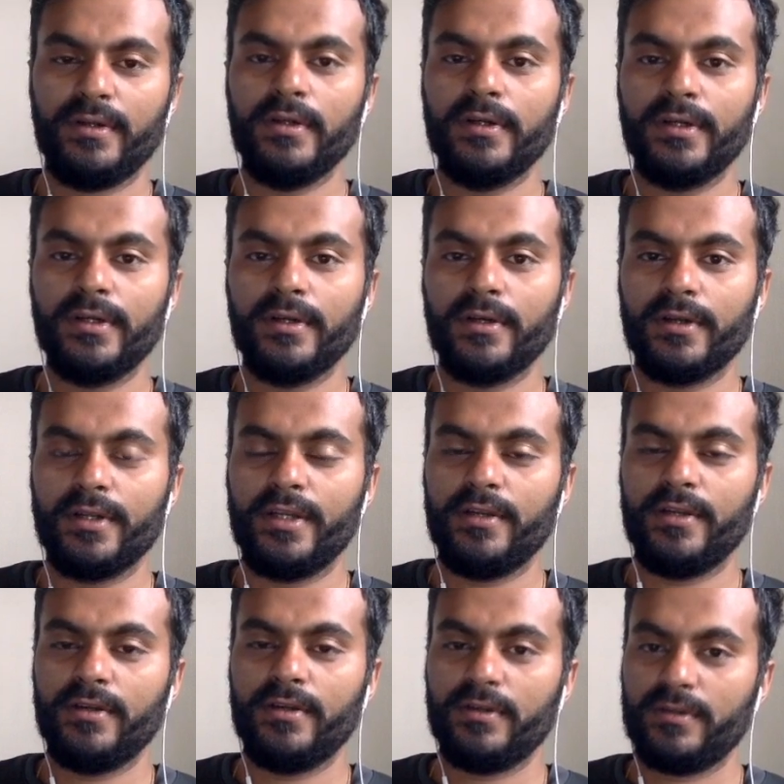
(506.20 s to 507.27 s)

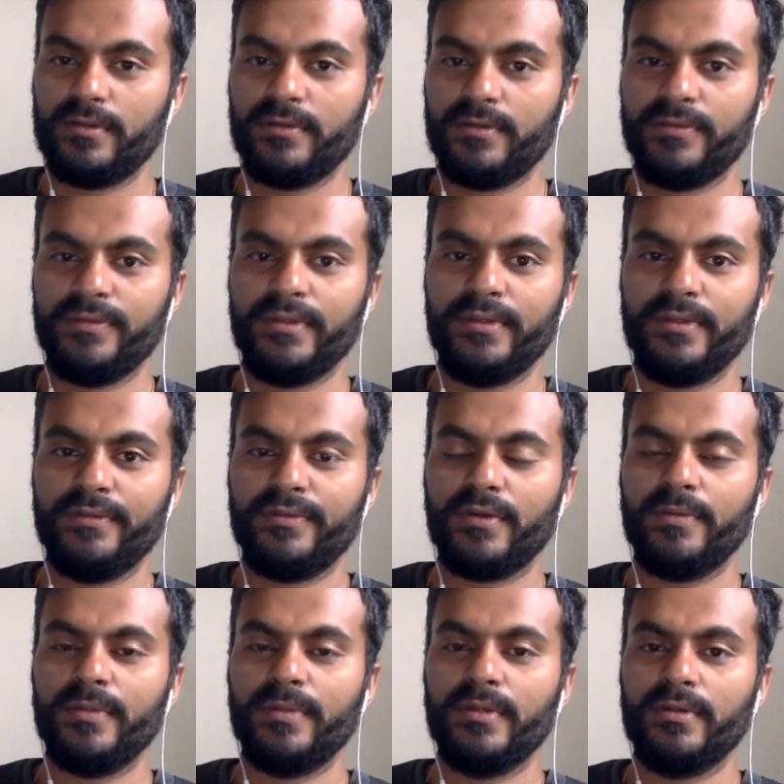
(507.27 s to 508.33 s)
turning
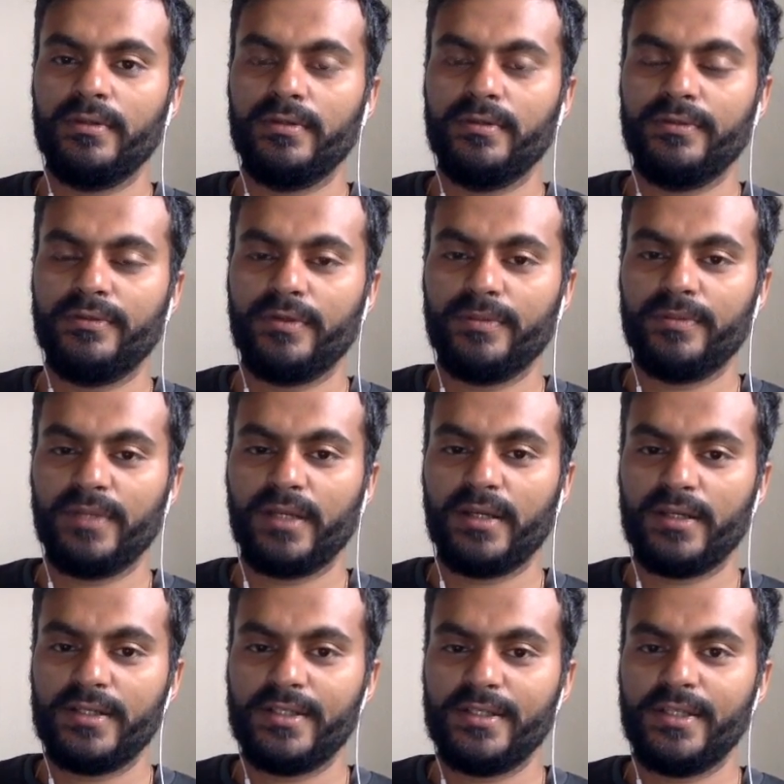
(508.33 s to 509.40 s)
from the
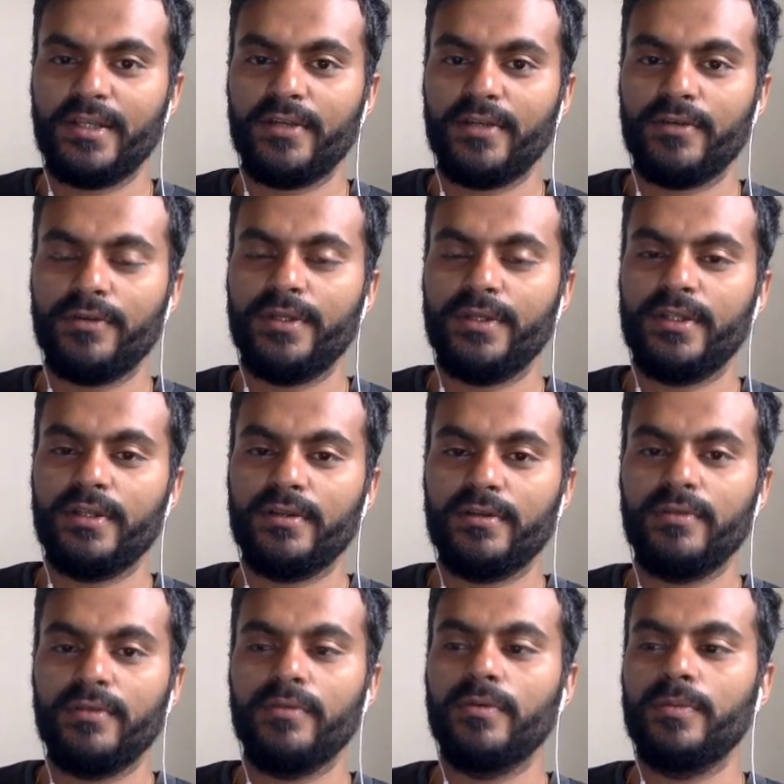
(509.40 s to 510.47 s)
current scenario to either
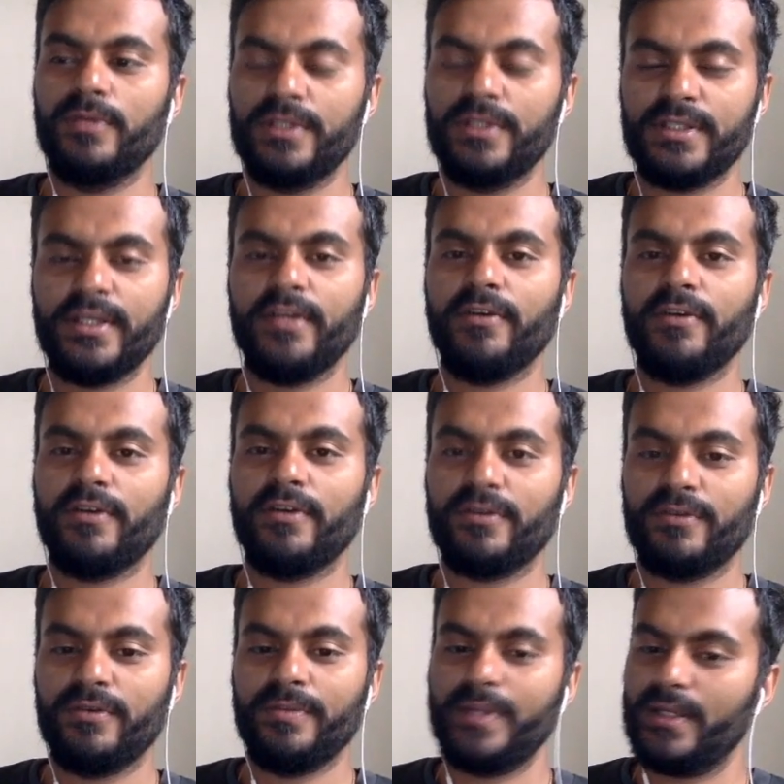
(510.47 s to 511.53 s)
to a bullish side or
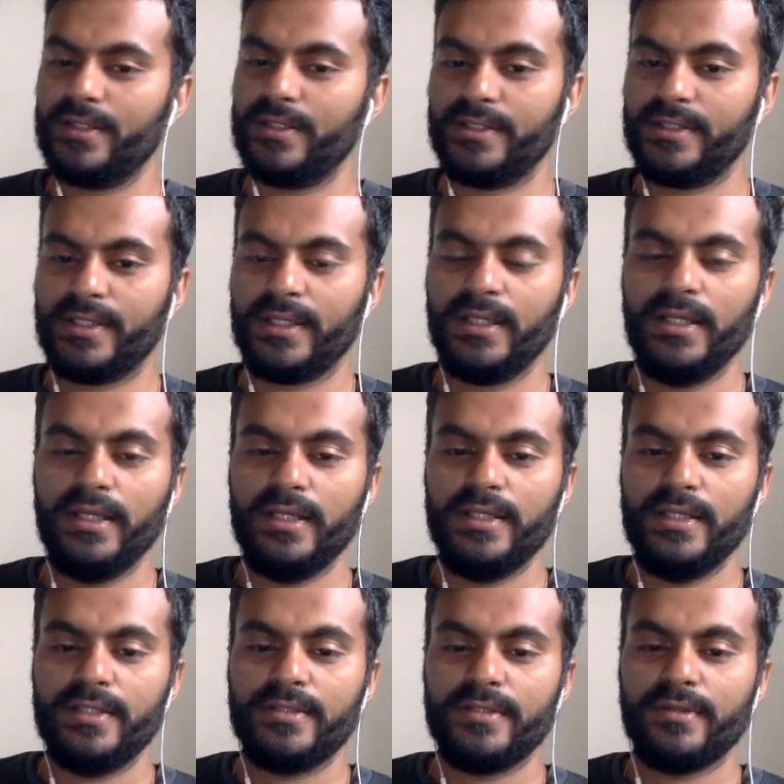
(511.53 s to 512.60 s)
to a bearish side.
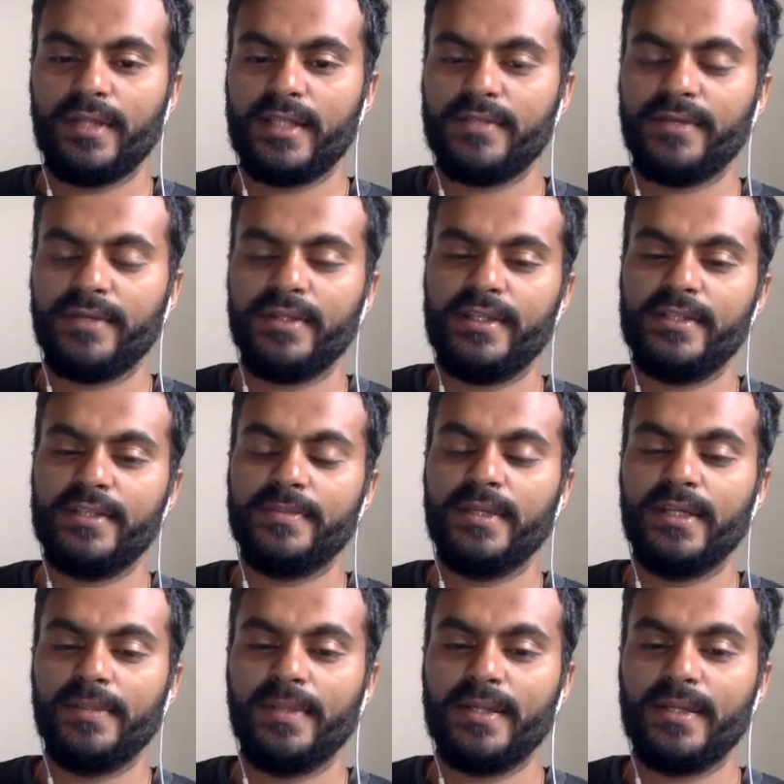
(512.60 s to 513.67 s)
So that's why these
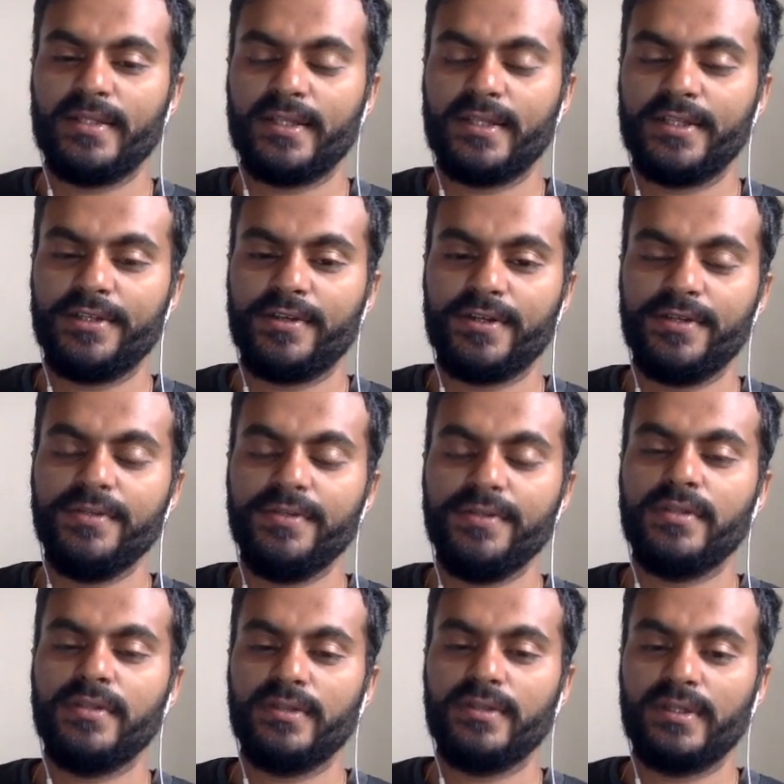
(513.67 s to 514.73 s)
multipliers are
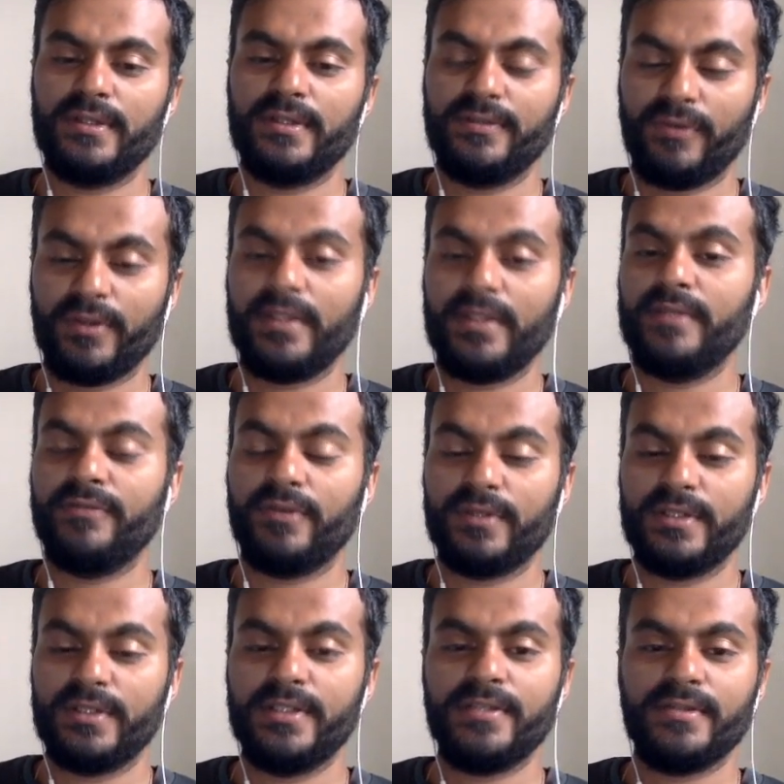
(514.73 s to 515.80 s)
introduced. For
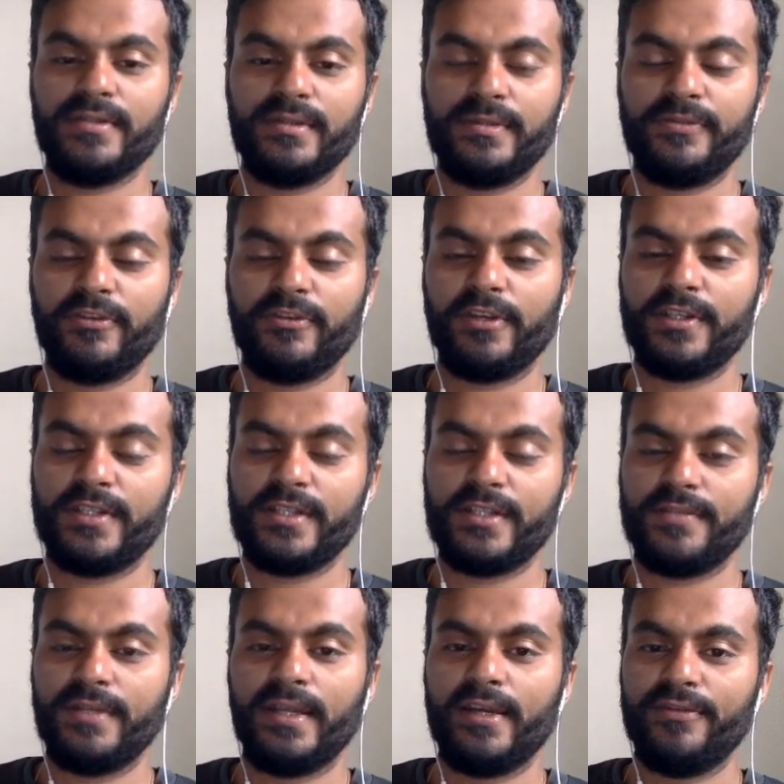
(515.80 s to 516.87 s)
this forecast as
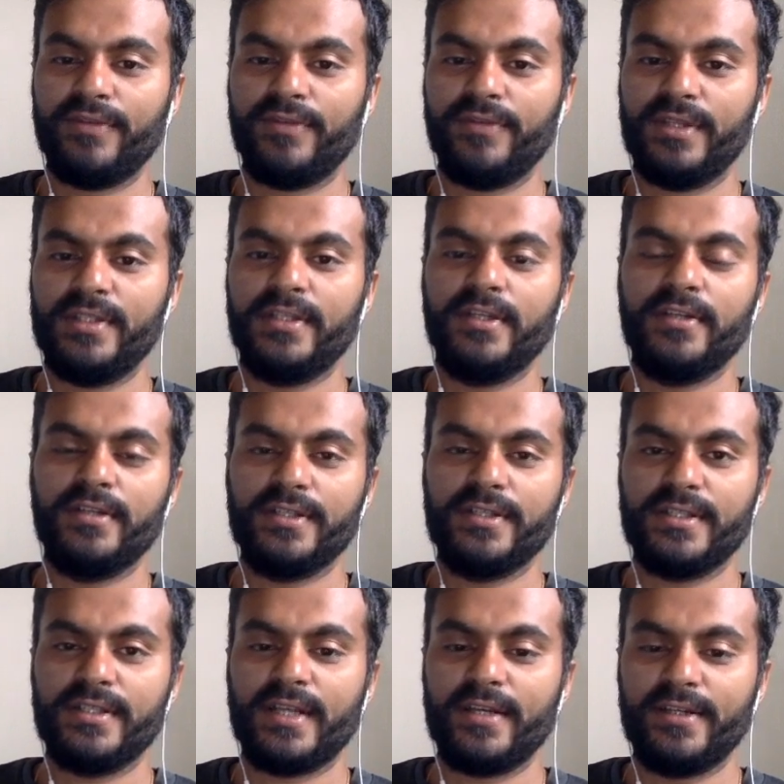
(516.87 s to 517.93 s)
well, I have considered a
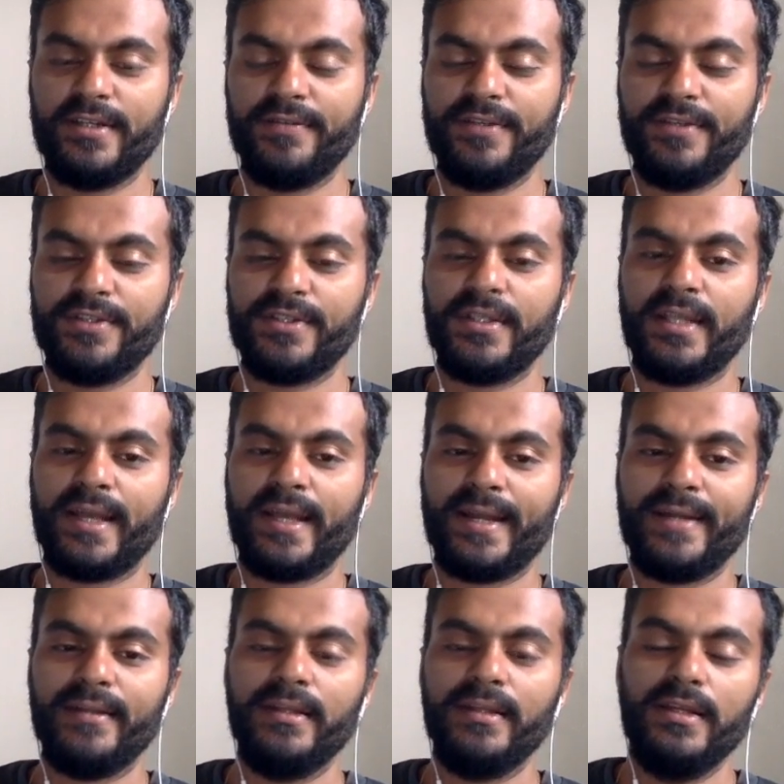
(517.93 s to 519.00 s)
standard deviation
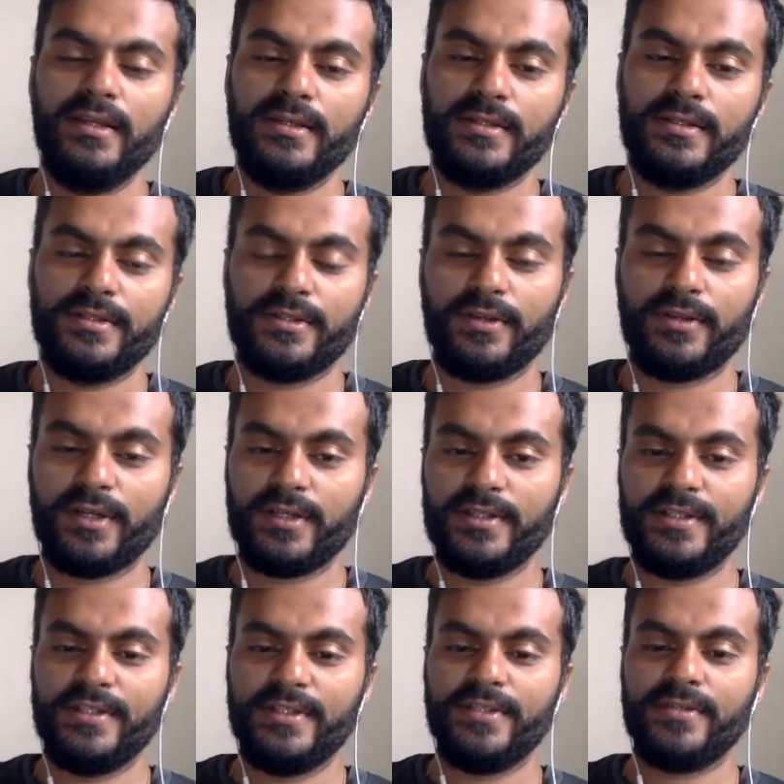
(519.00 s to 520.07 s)
and
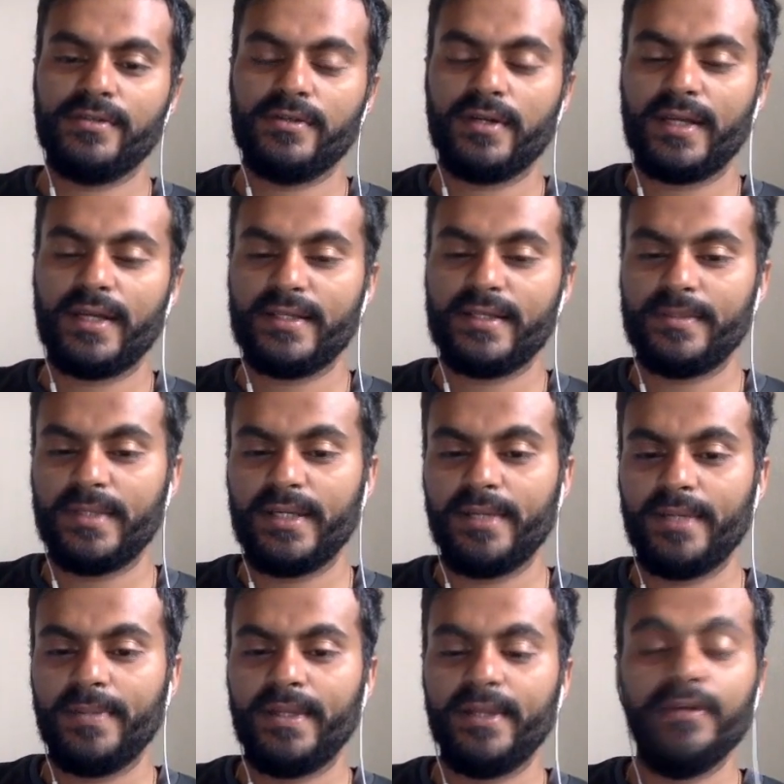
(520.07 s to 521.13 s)
historical z-score as a
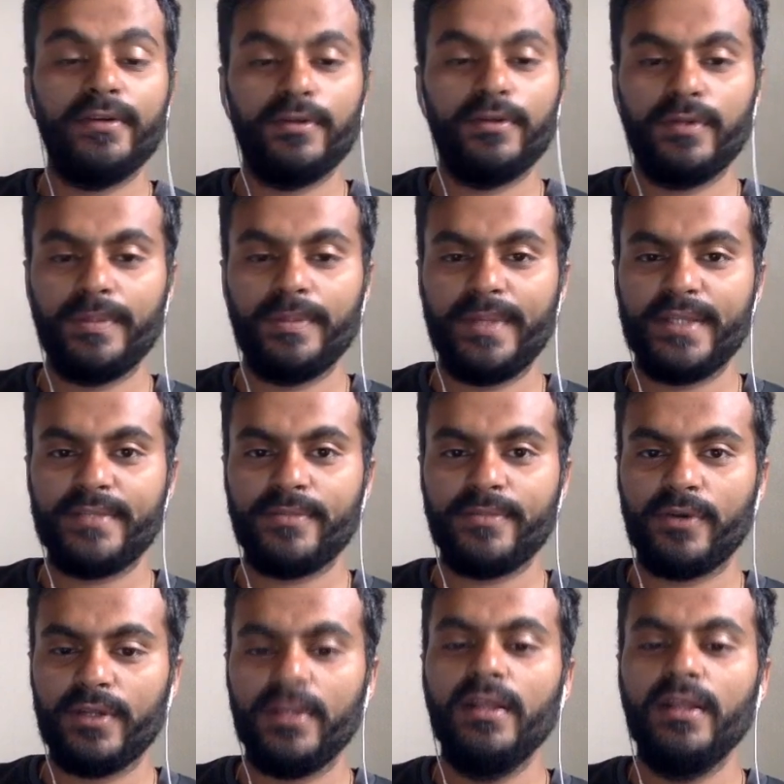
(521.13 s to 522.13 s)
multiplier to the base model.